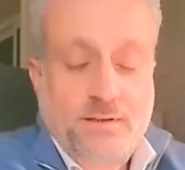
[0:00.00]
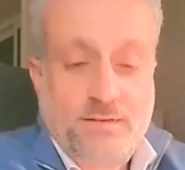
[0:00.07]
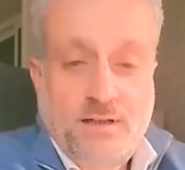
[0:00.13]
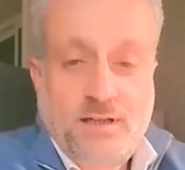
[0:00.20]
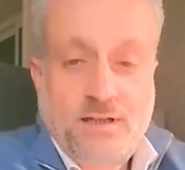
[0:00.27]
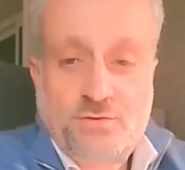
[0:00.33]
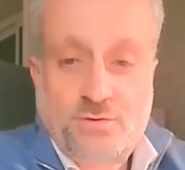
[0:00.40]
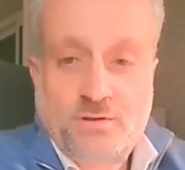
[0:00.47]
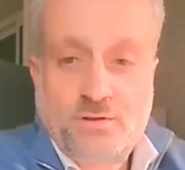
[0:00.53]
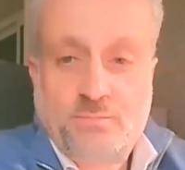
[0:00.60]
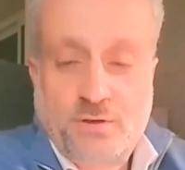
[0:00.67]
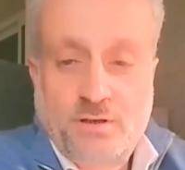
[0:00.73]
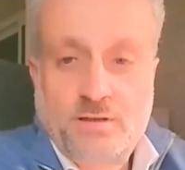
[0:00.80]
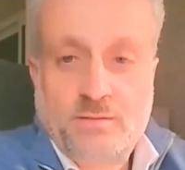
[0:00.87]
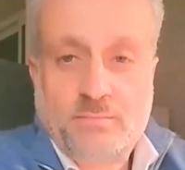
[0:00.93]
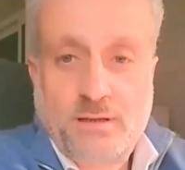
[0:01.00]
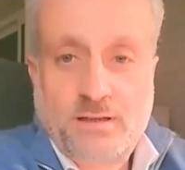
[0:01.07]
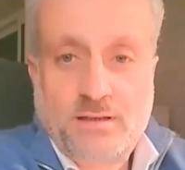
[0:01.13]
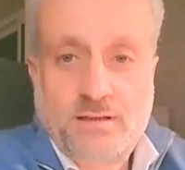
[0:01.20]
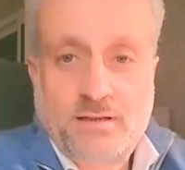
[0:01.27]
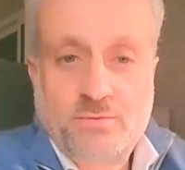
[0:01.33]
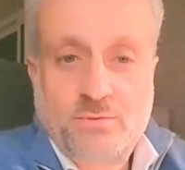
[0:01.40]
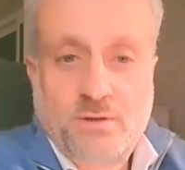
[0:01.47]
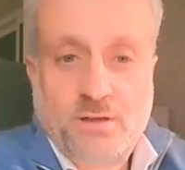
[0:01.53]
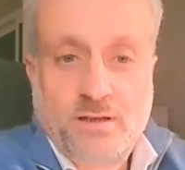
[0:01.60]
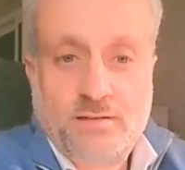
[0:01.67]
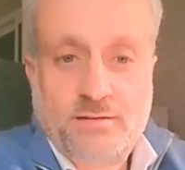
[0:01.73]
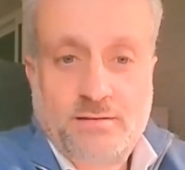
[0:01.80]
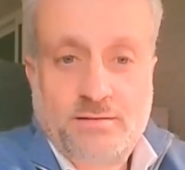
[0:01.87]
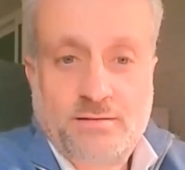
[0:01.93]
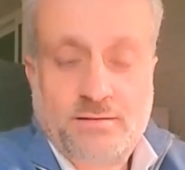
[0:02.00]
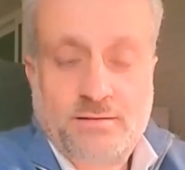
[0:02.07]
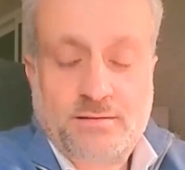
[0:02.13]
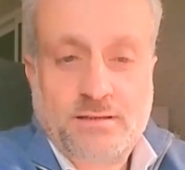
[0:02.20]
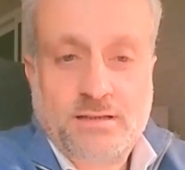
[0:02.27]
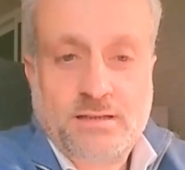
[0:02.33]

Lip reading: It's actually pretty black and white.